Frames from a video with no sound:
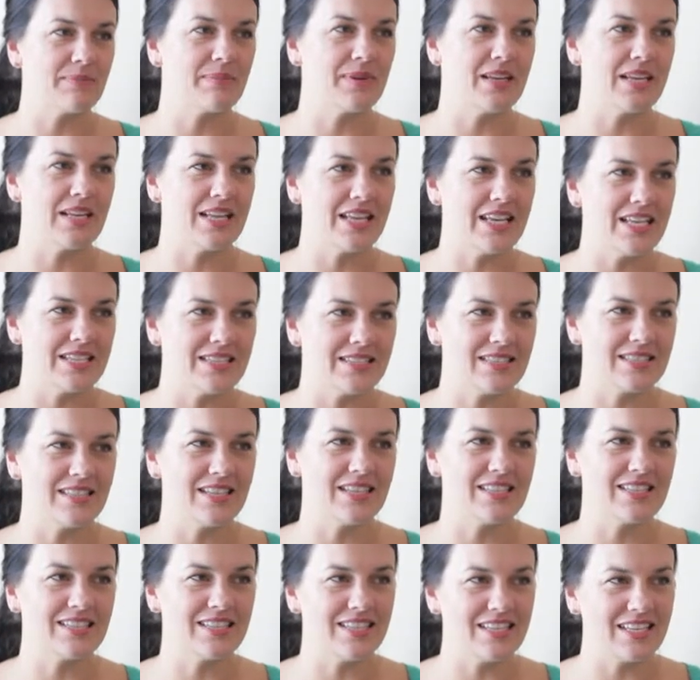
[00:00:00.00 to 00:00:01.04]
but it's
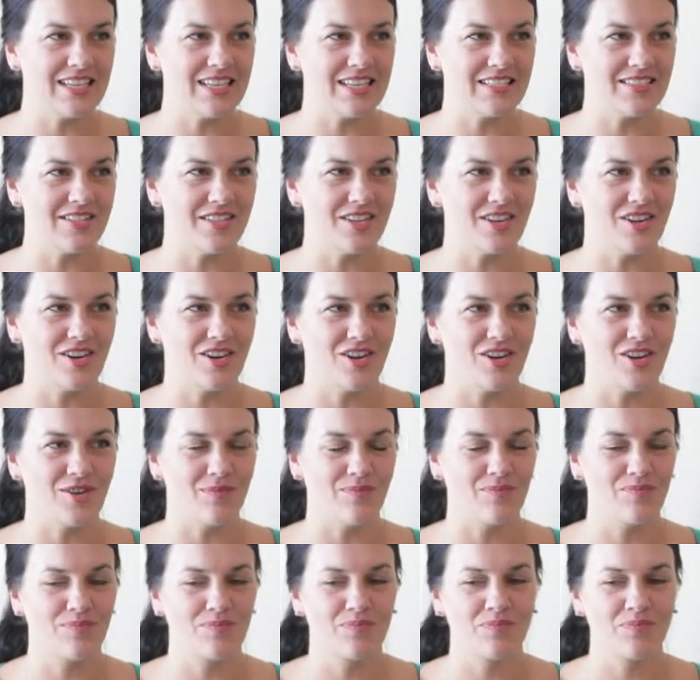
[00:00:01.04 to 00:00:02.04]
an easier,